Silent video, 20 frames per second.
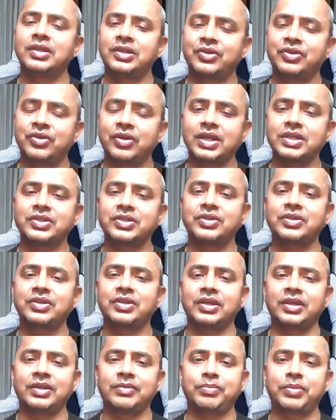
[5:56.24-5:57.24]
trust
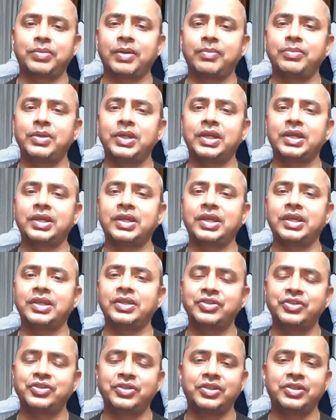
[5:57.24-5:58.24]
in public
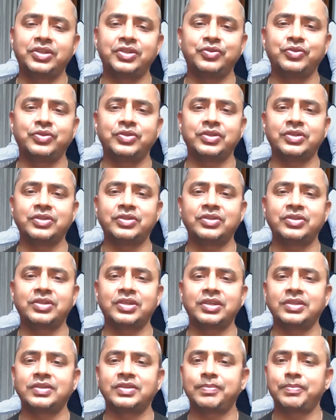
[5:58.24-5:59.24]
institutions
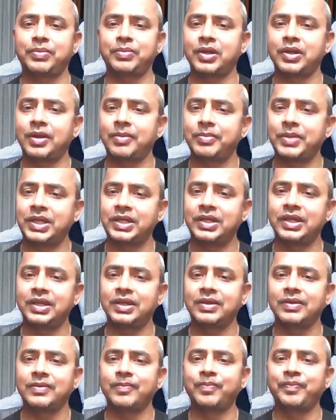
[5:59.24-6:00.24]
is
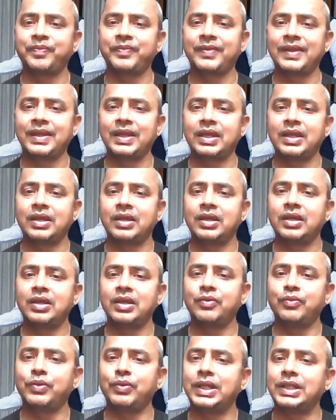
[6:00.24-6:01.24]
plummeting,
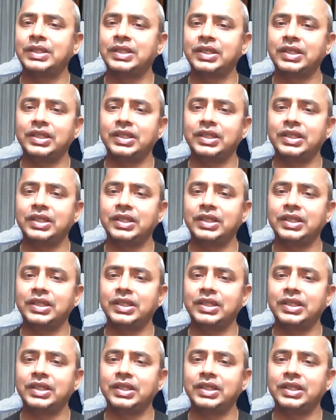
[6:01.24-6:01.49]
wealth